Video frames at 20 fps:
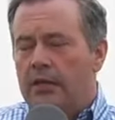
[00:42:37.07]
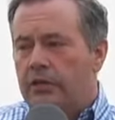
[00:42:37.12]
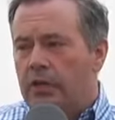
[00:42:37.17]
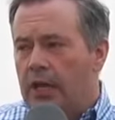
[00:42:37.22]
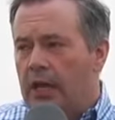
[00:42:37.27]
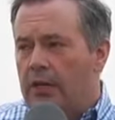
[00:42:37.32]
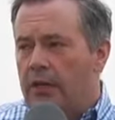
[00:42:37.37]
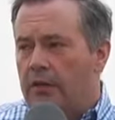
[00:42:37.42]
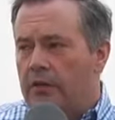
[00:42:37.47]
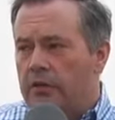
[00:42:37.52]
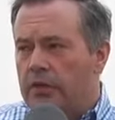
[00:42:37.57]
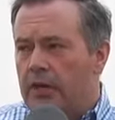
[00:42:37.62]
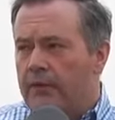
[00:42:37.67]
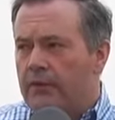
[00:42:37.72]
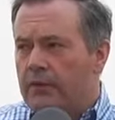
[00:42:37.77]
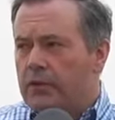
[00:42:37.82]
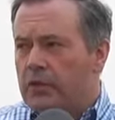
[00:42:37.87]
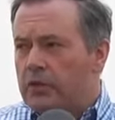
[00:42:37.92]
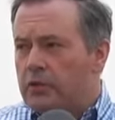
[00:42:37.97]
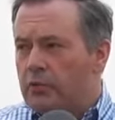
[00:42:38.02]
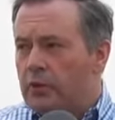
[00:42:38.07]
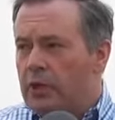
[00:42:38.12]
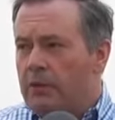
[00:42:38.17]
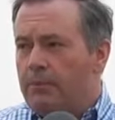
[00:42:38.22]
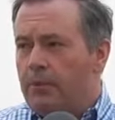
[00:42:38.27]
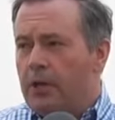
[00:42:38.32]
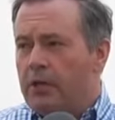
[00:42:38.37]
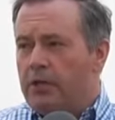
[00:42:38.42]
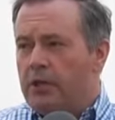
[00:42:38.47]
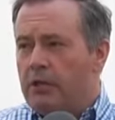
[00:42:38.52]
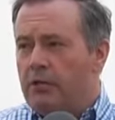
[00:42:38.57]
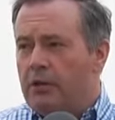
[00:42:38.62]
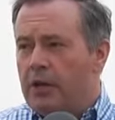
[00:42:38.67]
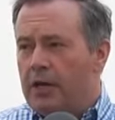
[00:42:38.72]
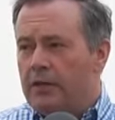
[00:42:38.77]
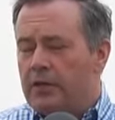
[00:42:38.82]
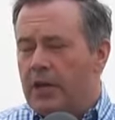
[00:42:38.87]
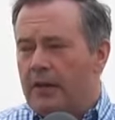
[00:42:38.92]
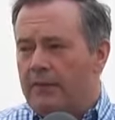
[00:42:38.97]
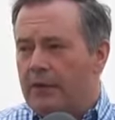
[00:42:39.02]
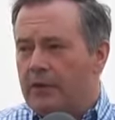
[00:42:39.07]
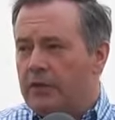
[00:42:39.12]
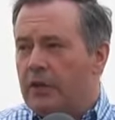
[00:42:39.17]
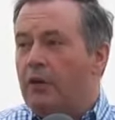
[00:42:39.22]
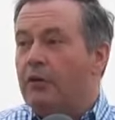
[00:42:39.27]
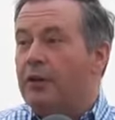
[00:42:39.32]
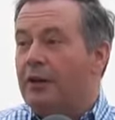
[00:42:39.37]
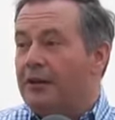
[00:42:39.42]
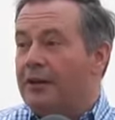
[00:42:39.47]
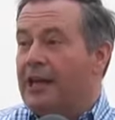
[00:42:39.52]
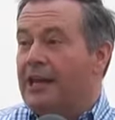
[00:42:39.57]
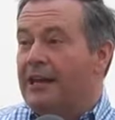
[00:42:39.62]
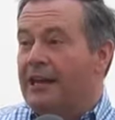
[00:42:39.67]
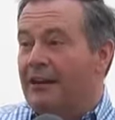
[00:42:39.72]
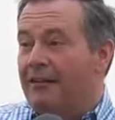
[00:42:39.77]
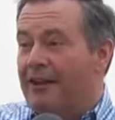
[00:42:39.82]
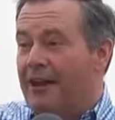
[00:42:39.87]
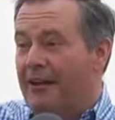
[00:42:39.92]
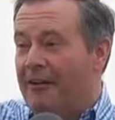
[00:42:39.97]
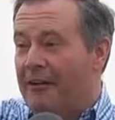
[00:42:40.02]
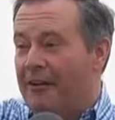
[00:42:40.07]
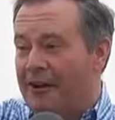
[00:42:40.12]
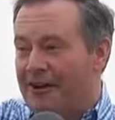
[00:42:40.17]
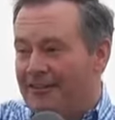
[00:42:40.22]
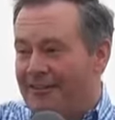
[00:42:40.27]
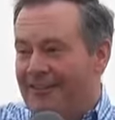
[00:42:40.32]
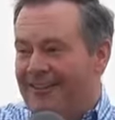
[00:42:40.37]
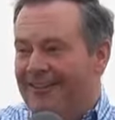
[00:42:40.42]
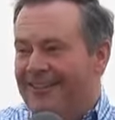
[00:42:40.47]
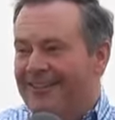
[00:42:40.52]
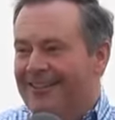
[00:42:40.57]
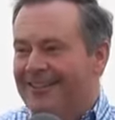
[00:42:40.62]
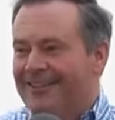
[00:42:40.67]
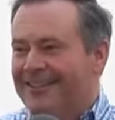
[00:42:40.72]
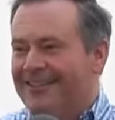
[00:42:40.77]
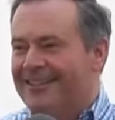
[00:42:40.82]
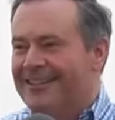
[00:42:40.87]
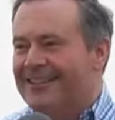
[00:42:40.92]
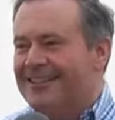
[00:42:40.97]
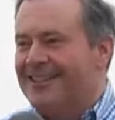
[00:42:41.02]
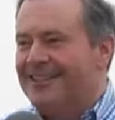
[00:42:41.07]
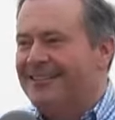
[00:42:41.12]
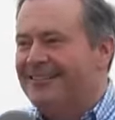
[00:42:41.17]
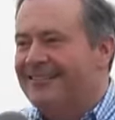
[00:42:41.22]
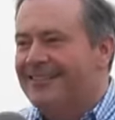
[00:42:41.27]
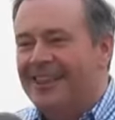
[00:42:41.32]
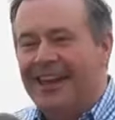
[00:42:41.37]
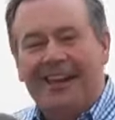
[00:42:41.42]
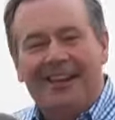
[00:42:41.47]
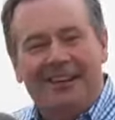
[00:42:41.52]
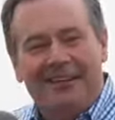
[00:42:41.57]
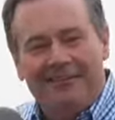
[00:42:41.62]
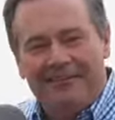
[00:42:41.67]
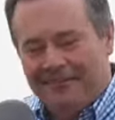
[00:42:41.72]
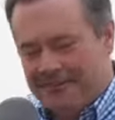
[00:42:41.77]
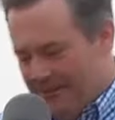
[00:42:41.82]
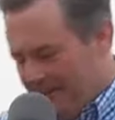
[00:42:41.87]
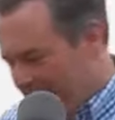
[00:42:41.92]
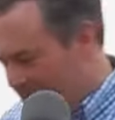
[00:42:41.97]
Thanks again to the Sievertsons. Really appreciate you guys having us out here. Hey, Gary, how are you? Good to see you. Thank you.